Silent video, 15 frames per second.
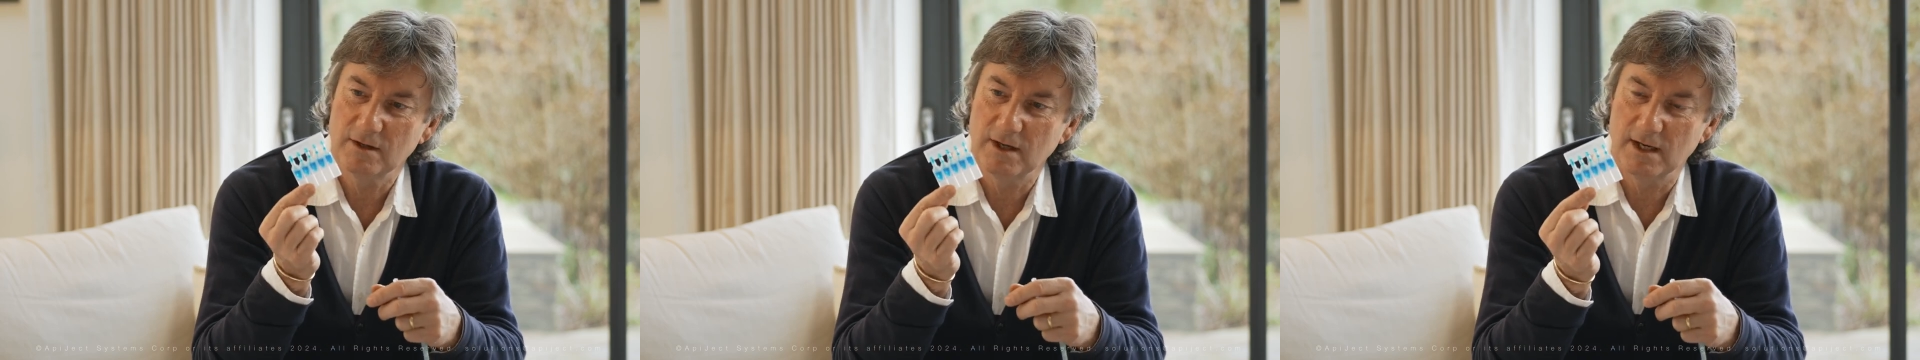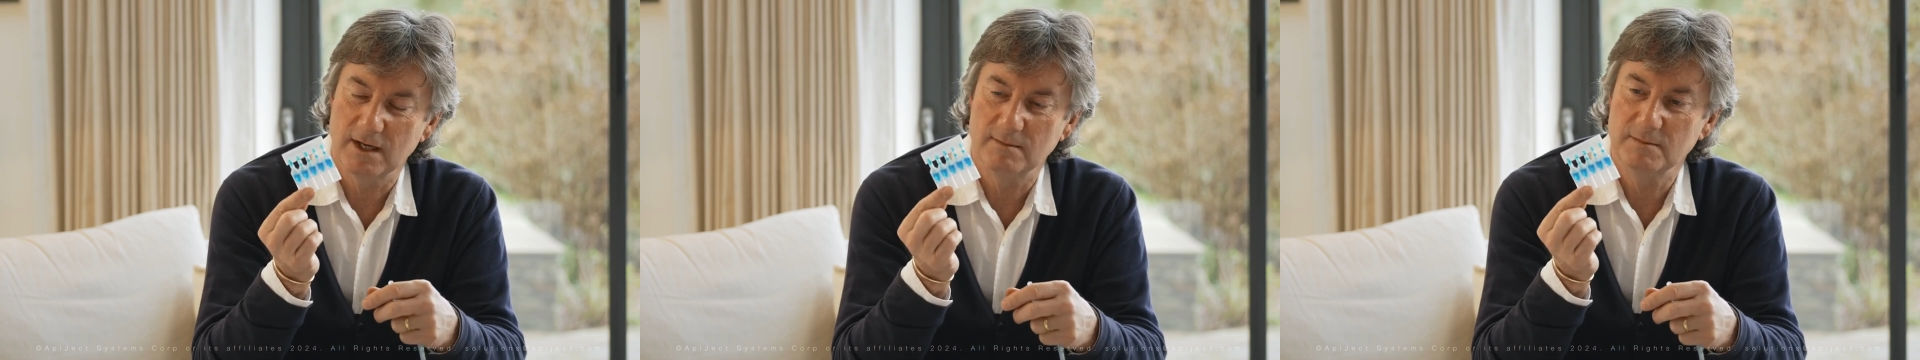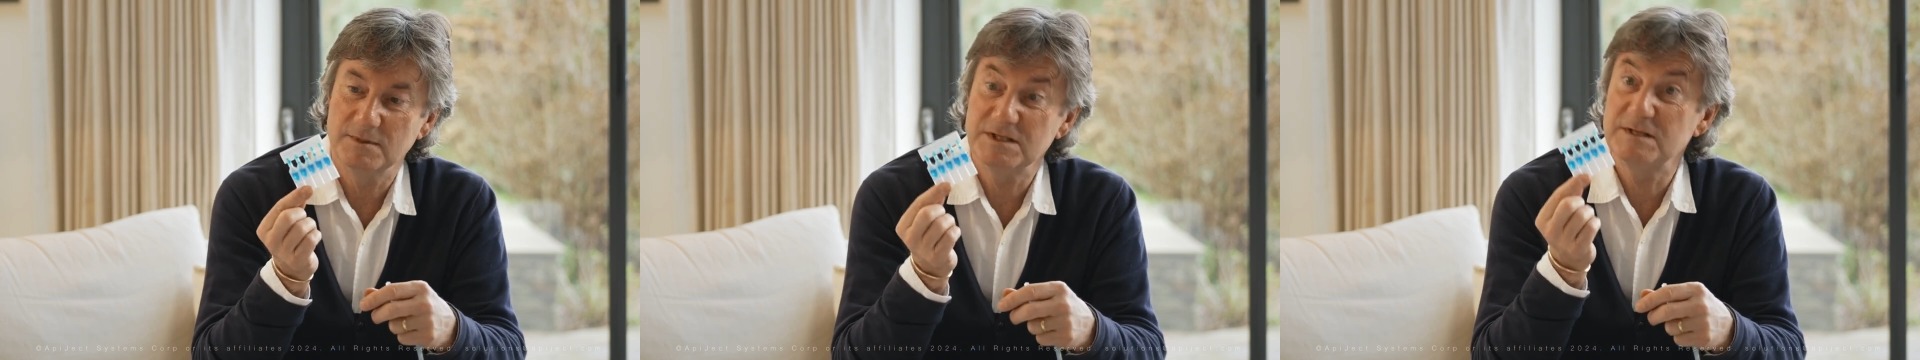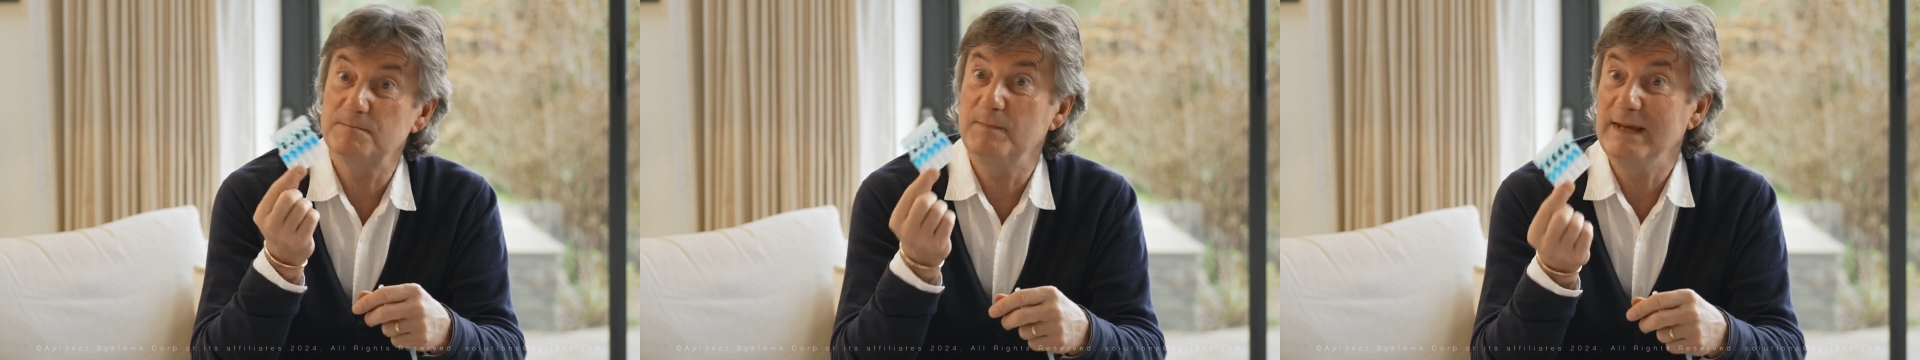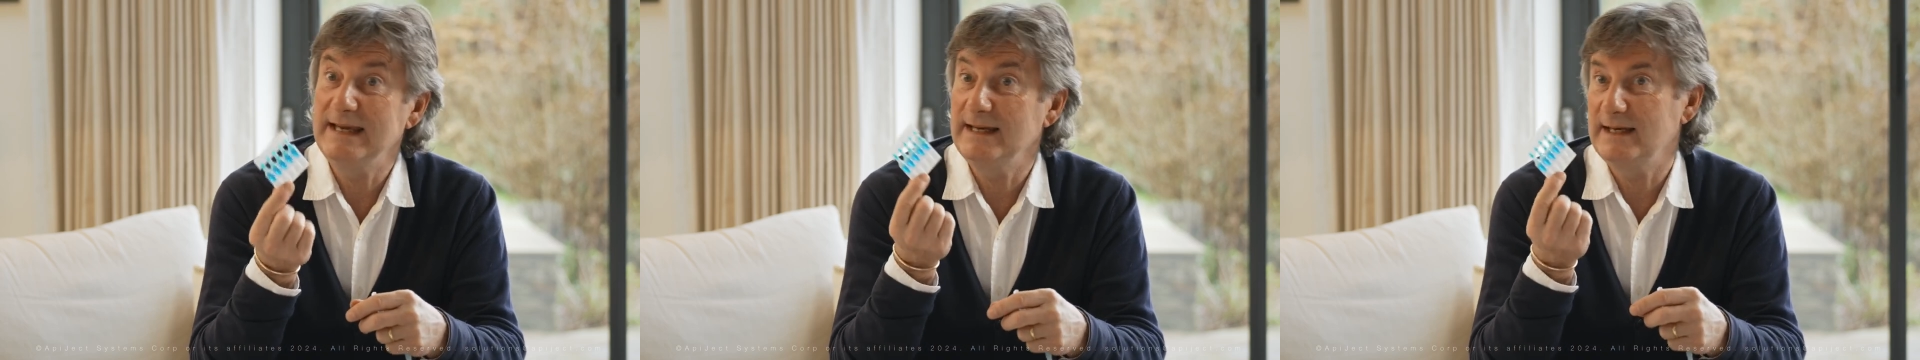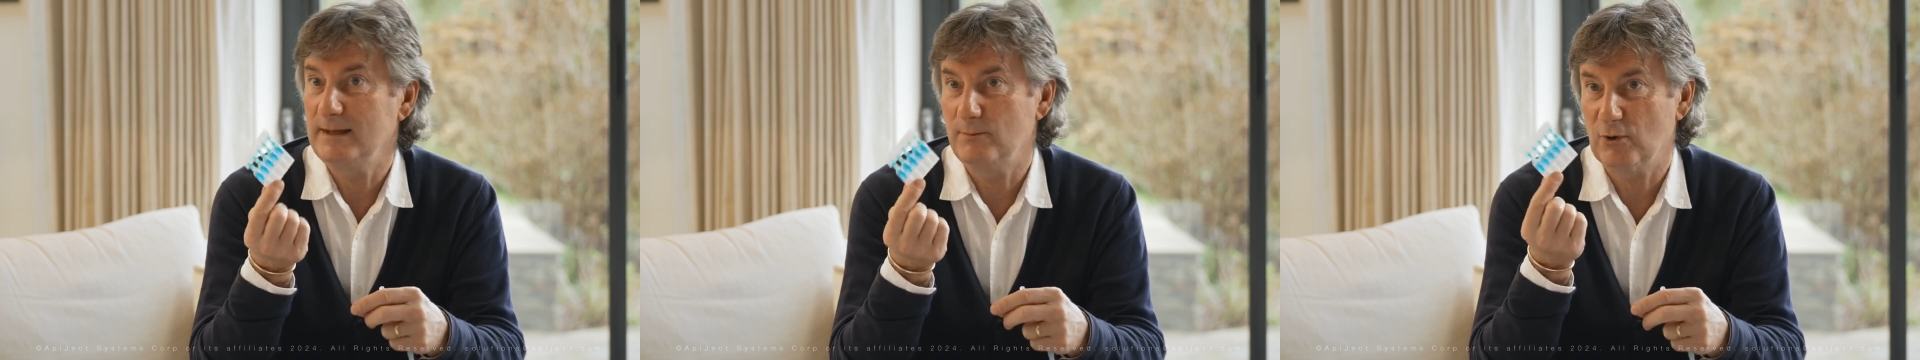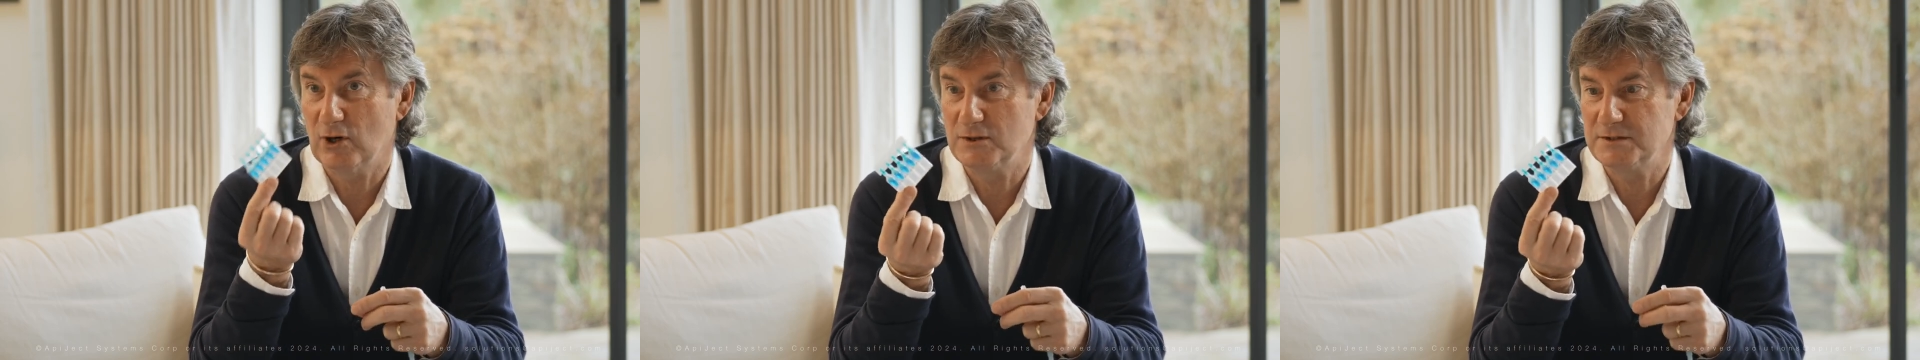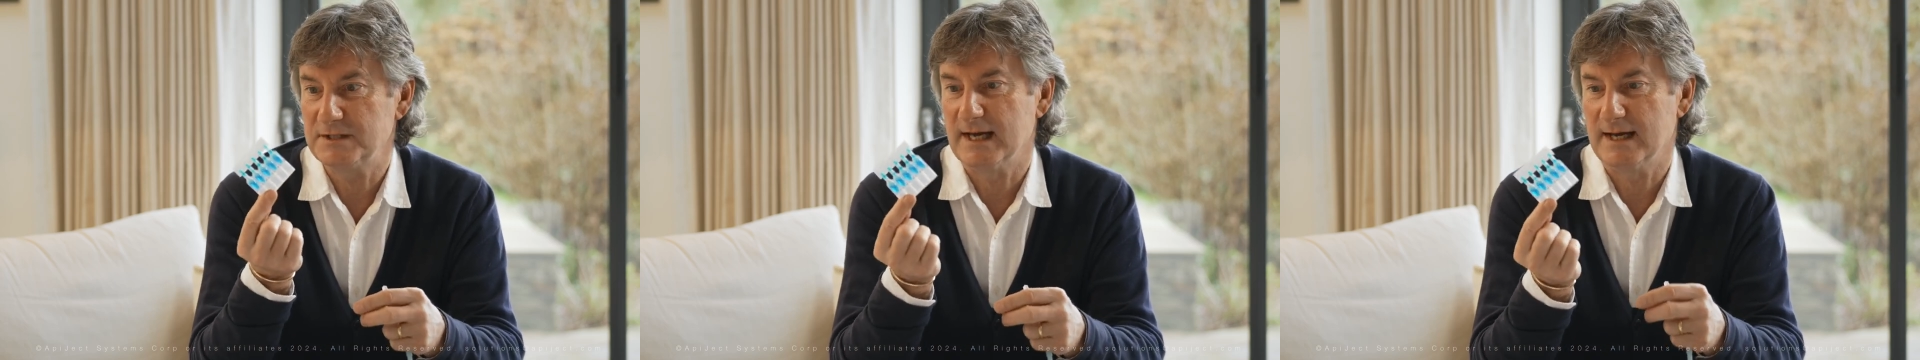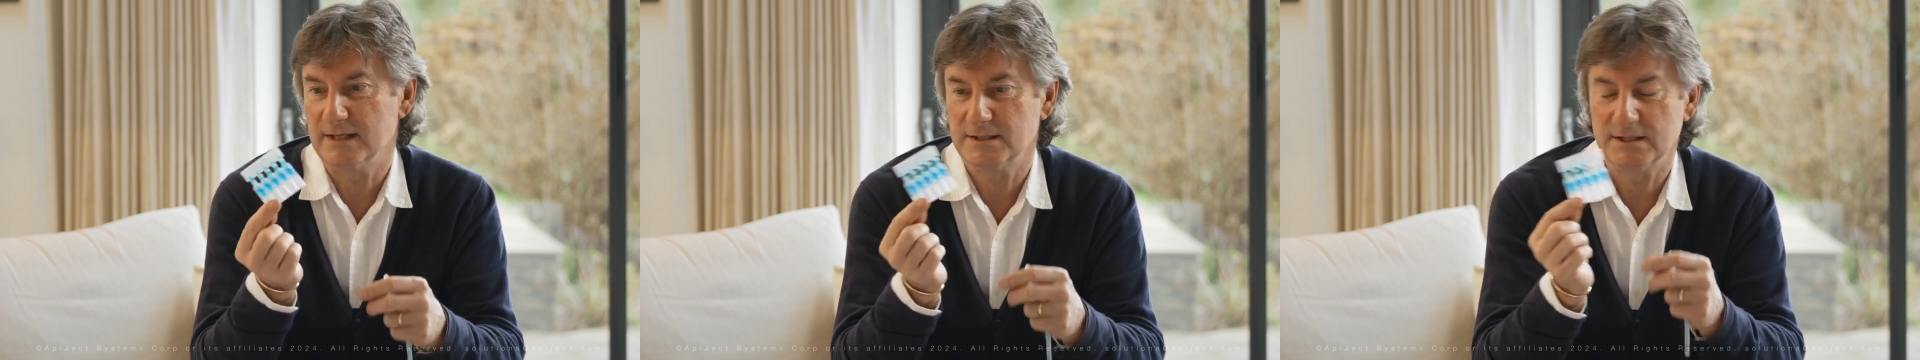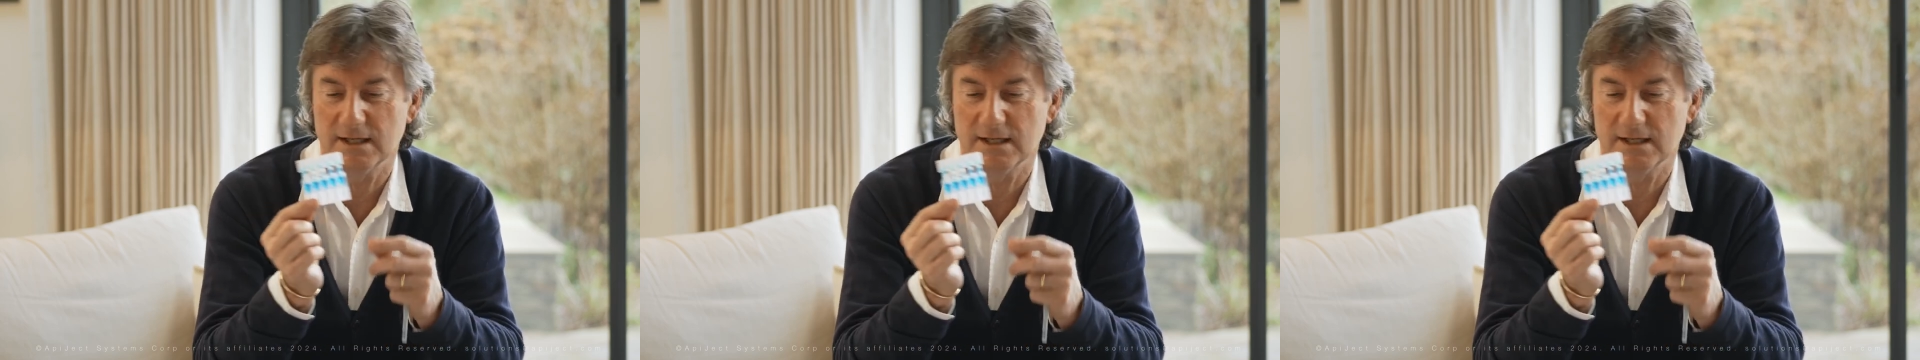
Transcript: um, speedy process.